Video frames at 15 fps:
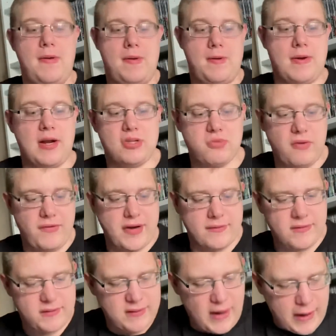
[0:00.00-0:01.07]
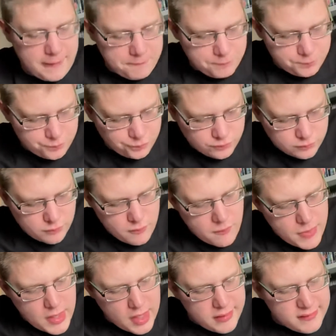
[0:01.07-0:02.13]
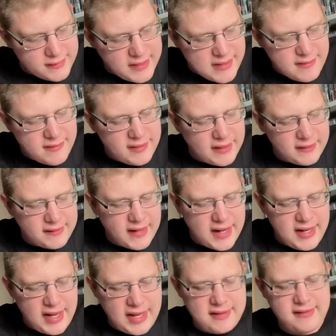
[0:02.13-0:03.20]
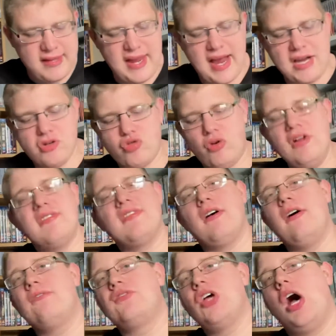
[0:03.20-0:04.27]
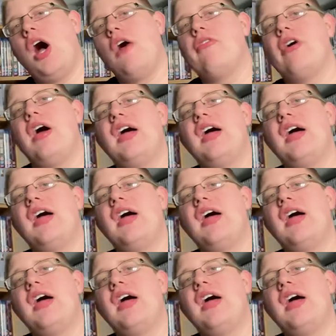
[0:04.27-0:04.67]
That's one thing I have to say. Season 16 is the Androids of Tara.